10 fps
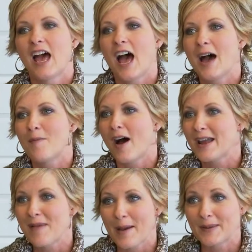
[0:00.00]
I
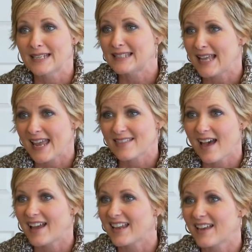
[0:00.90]
am happy to say
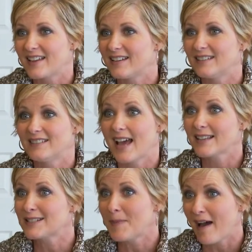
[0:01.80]
that in
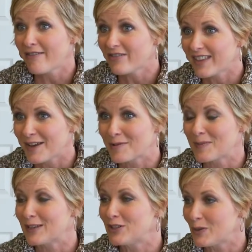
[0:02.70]
next month, it will
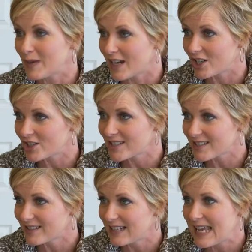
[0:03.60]
be 2
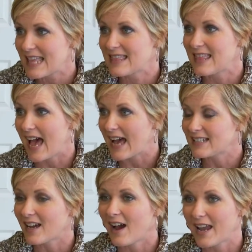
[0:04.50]
years
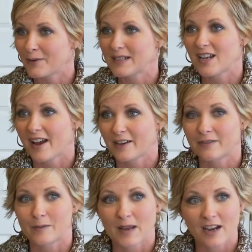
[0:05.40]
that I retired
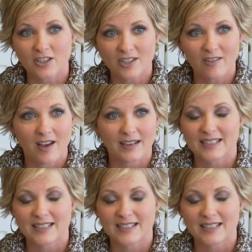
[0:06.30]
from my hair salon.